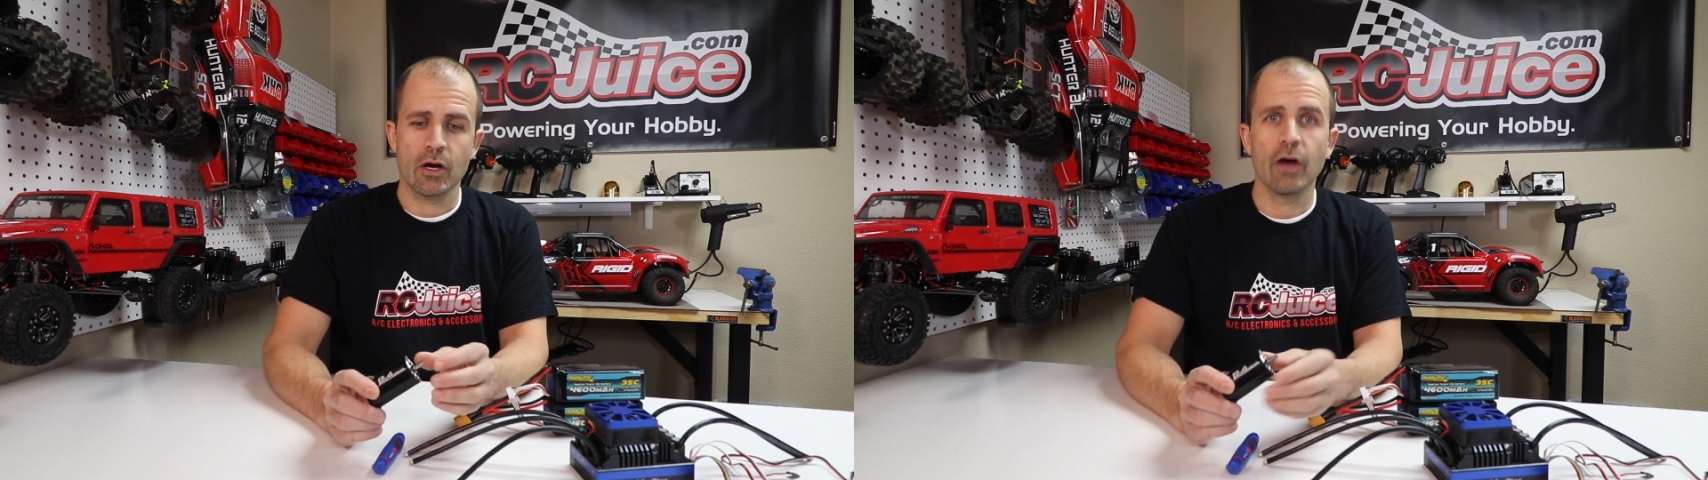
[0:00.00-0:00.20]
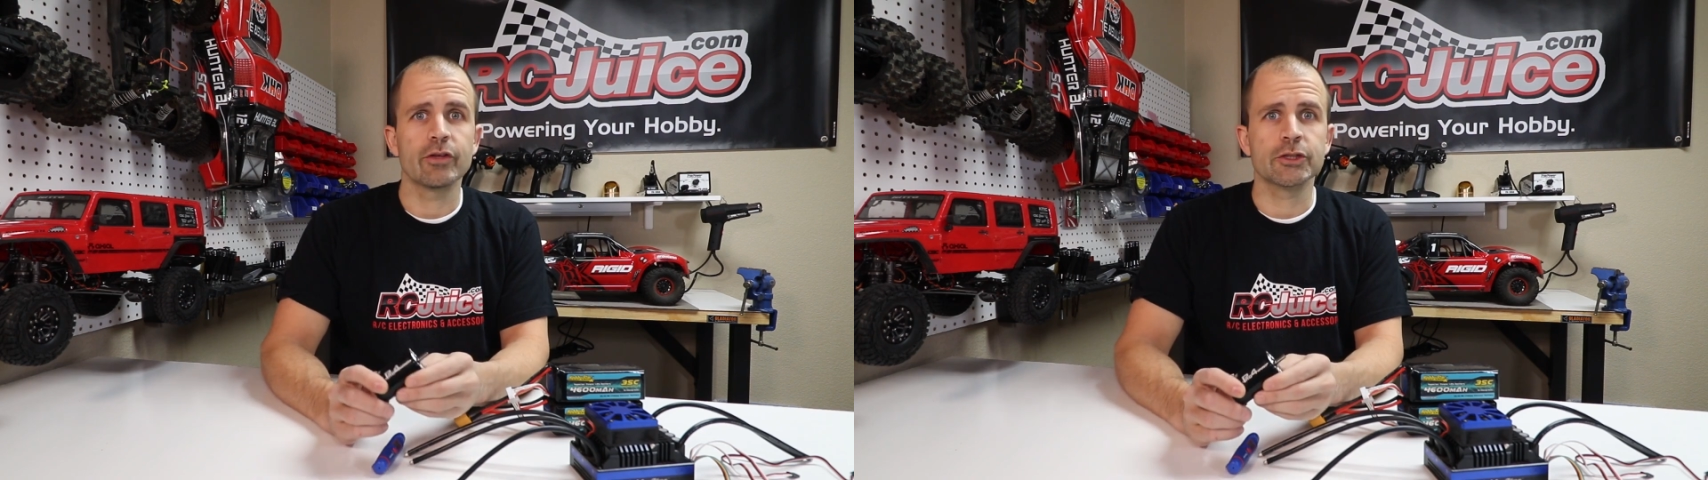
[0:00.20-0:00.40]

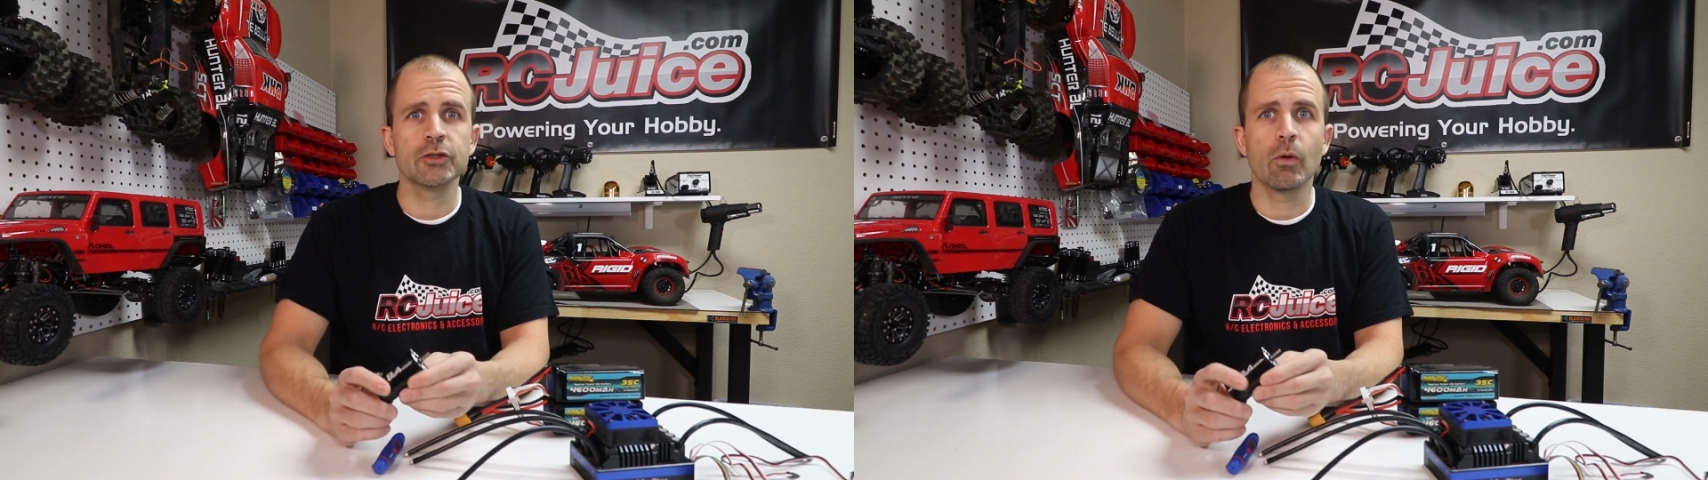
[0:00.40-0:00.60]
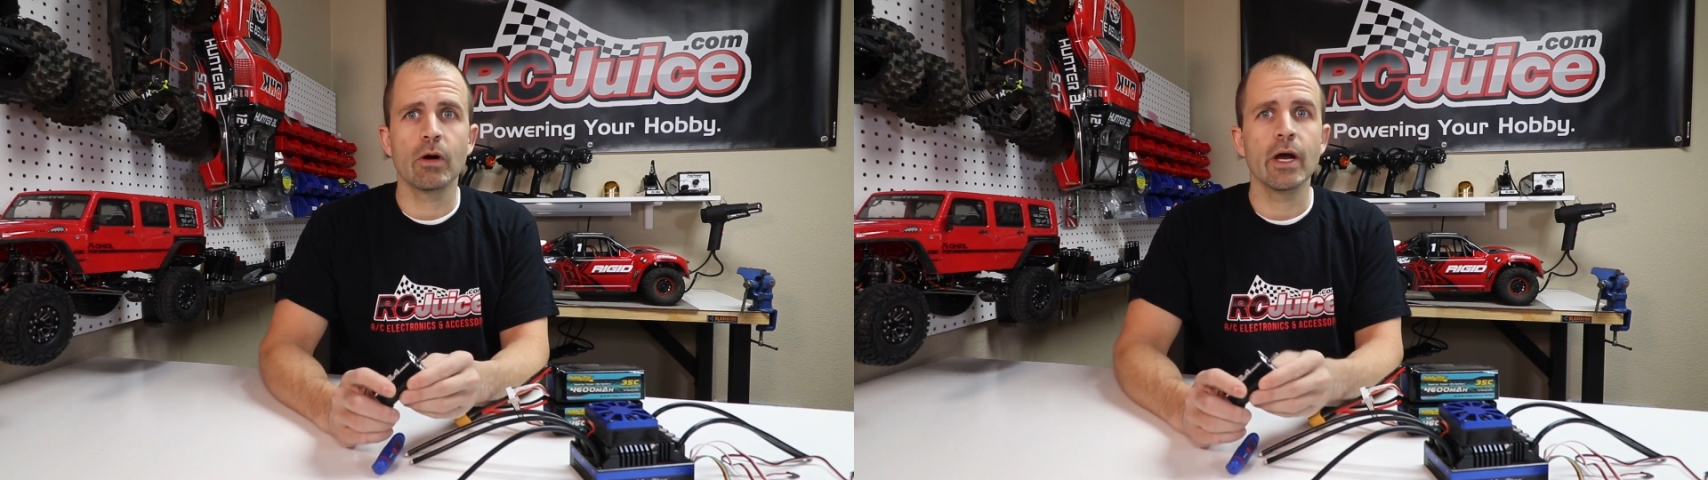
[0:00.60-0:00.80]
cause a
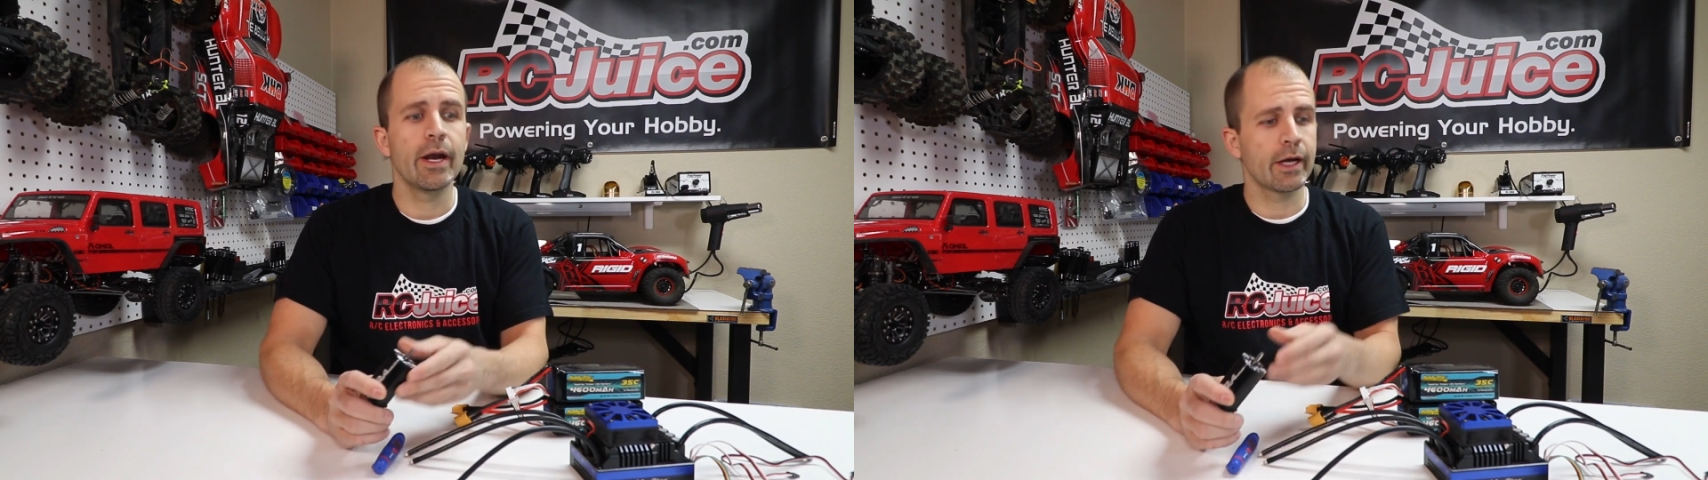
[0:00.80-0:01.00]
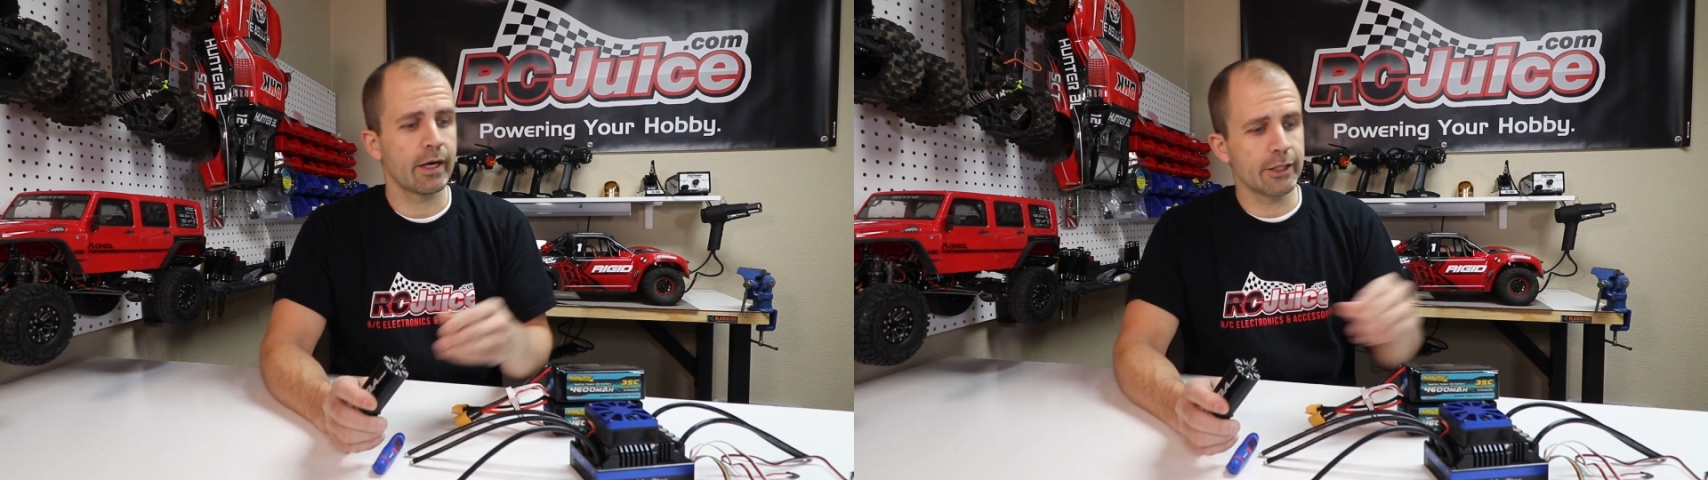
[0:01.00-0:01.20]
short
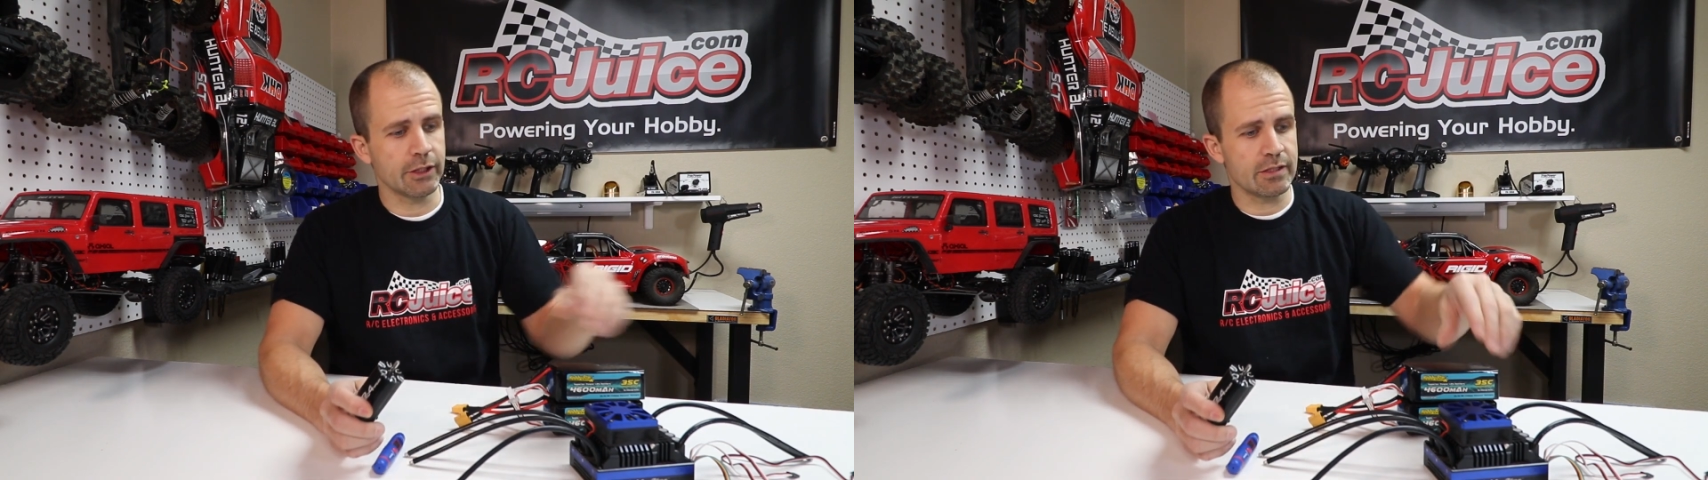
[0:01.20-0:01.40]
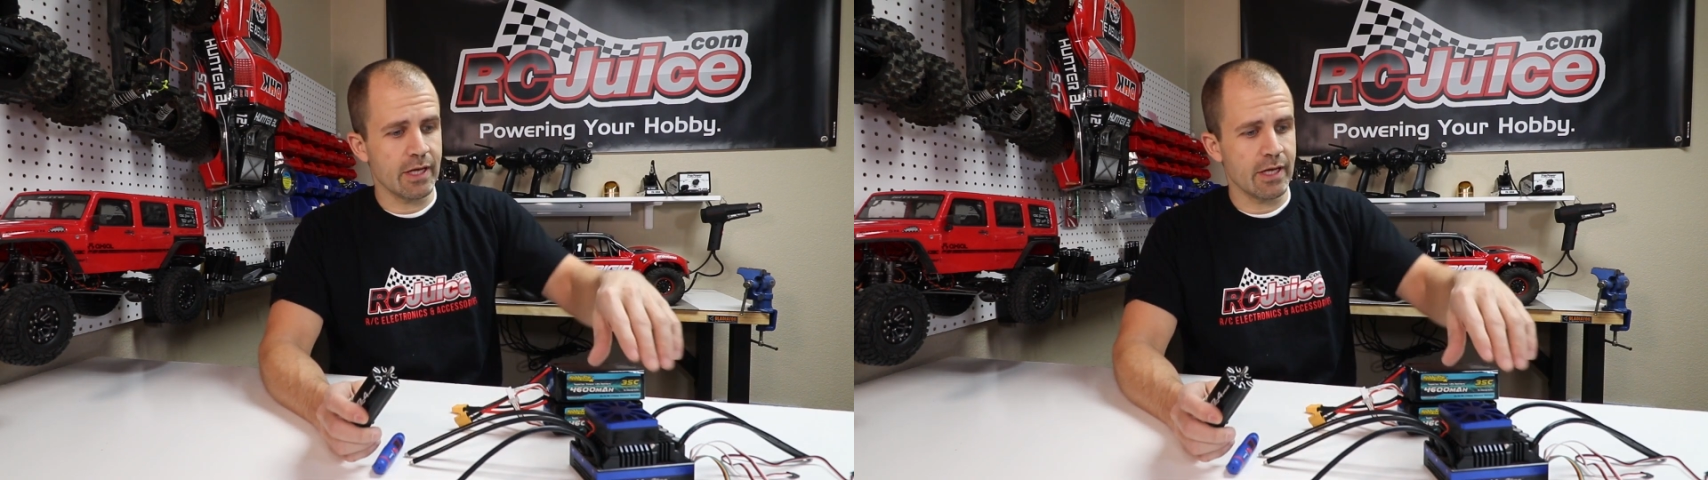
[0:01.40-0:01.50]
and it can actually